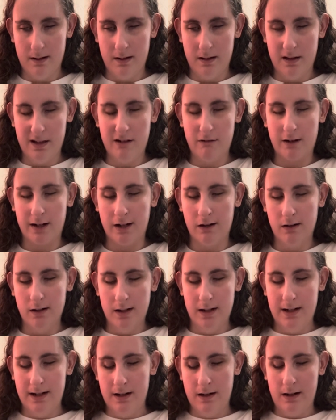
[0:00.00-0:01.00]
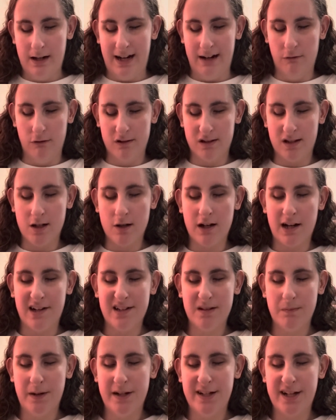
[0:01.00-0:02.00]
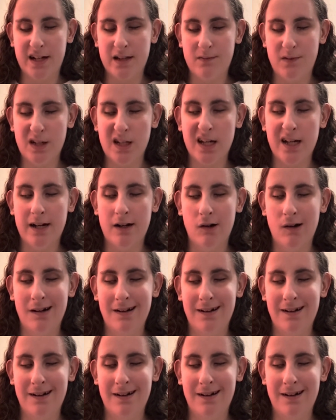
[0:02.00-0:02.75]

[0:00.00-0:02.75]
there we go, I will see you guys in my next video.